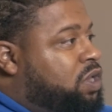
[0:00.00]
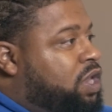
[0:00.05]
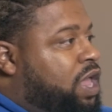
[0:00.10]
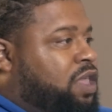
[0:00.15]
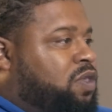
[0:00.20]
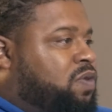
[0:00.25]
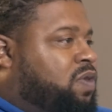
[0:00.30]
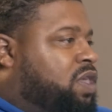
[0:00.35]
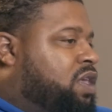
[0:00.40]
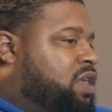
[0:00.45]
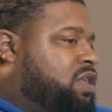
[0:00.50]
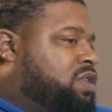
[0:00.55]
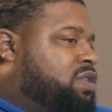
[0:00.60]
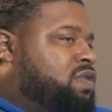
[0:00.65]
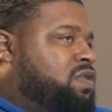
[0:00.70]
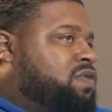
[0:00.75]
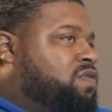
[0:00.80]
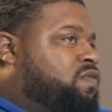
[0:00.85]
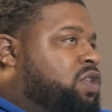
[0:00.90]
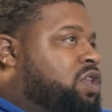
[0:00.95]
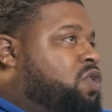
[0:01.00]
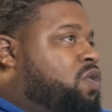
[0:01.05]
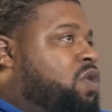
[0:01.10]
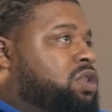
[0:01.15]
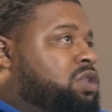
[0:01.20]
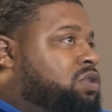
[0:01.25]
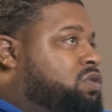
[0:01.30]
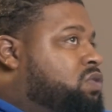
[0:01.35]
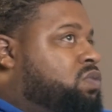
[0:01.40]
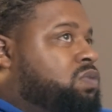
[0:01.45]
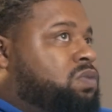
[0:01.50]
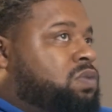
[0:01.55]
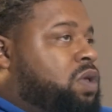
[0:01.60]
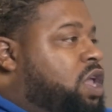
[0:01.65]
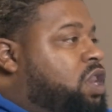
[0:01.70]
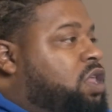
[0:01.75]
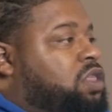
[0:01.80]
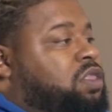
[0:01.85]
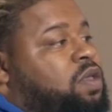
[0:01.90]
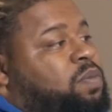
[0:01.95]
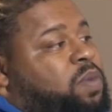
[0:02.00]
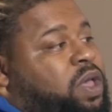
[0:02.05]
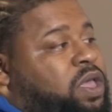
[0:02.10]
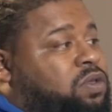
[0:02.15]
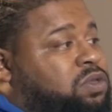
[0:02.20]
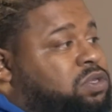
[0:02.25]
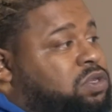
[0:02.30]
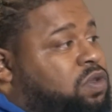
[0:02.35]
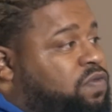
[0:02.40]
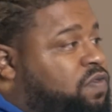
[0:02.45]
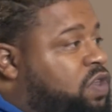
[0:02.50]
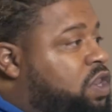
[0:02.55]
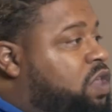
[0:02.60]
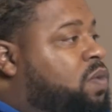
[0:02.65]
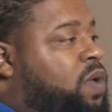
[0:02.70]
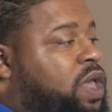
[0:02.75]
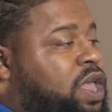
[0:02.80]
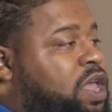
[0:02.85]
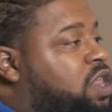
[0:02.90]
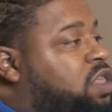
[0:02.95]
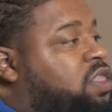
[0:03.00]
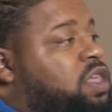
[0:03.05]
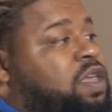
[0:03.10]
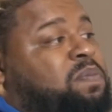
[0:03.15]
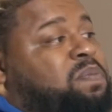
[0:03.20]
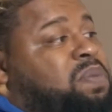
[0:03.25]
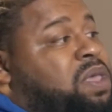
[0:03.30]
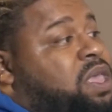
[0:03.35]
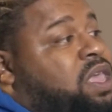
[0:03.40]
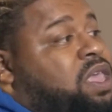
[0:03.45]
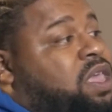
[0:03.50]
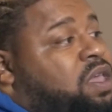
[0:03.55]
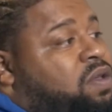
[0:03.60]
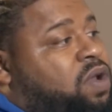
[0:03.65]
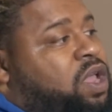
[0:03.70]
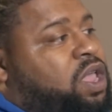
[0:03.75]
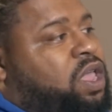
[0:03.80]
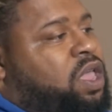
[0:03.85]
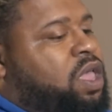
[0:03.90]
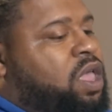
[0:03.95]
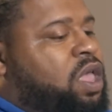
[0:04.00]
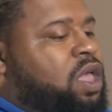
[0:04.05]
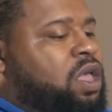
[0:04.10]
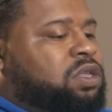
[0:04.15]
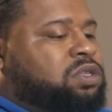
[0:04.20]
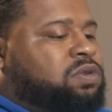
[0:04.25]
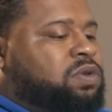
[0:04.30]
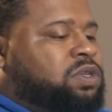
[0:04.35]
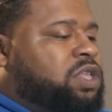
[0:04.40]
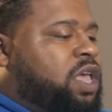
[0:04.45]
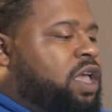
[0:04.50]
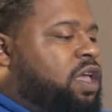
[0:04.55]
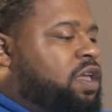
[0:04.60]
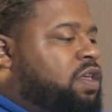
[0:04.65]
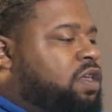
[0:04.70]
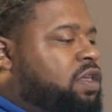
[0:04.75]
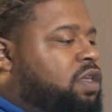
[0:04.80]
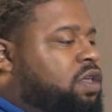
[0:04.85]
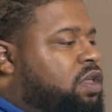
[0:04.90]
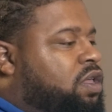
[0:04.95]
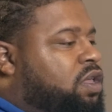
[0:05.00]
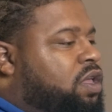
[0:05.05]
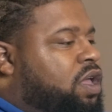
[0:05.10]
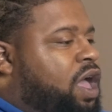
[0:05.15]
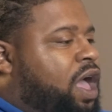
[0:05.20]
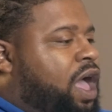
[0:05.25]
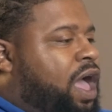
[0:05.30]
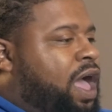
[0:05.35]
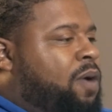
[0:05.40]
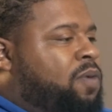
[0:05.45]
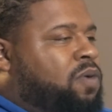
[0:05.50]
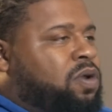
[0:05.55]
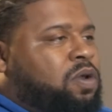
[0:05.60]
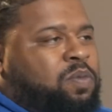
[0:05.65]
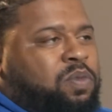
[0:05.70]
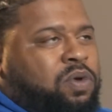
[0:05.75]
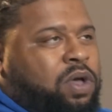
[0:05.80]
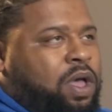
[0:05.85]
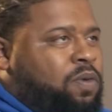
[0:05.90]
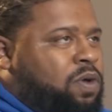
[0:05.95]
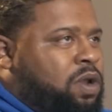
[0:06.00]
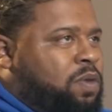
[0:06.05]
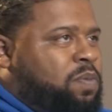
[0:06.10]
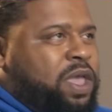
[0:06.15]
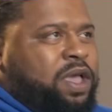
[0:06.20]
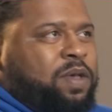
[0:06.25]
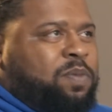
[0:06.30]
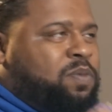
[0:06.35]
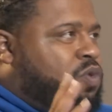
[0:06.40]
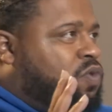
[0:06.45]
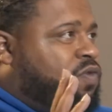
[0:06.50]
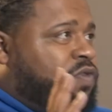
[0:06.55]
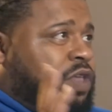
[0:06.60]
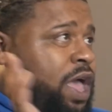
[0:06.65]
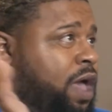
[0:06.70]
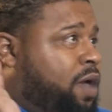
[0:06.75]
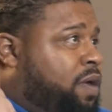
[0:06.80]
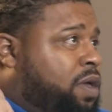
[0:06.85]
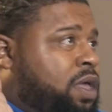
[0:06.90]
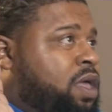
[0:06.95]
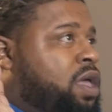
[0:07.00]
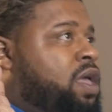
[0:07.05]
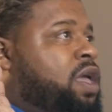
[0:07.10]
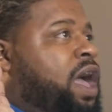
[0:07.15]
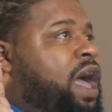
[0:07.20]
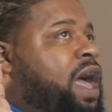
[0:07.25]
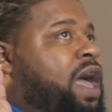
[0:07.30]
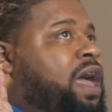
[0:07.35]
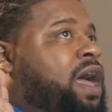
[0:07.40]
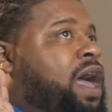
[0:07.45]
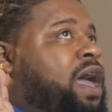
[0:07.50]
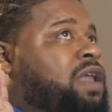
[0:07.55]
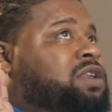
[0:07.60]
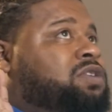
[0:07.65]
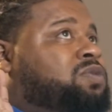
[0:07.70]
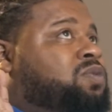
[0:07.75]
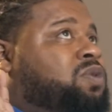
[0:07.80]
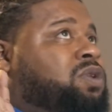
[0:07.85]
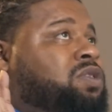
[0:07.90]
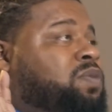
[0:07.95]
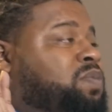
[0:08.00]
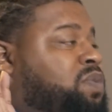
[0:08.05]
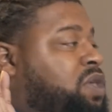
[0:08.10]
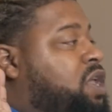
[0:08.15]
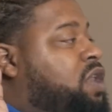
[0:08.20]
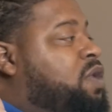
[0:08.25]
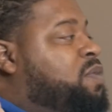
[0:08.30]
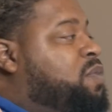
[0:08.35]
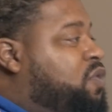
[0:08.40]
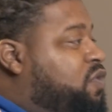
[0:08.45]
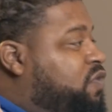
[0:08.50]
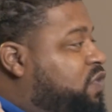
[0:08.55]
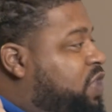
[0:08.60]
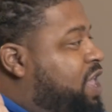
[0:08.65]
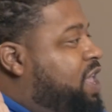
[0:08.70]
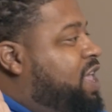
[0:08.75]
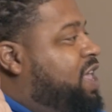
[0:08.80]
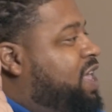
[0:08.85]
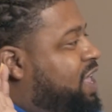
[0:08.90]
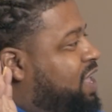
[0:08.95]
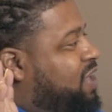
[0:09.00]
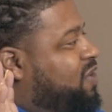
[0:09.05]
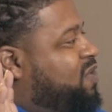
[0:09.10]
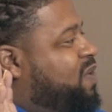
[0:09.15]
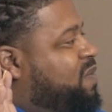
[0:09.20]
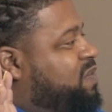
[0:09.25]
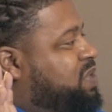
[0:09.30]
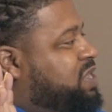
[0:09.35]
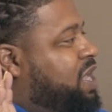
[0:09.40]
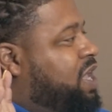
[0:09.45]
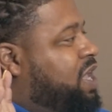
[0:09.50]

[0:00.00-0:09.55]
Like, it's really hard to do anything by yourself anyway. Anything big, right? So it's like, I want to make a movie. I just wanted to be in a movie. You know what I'm saying?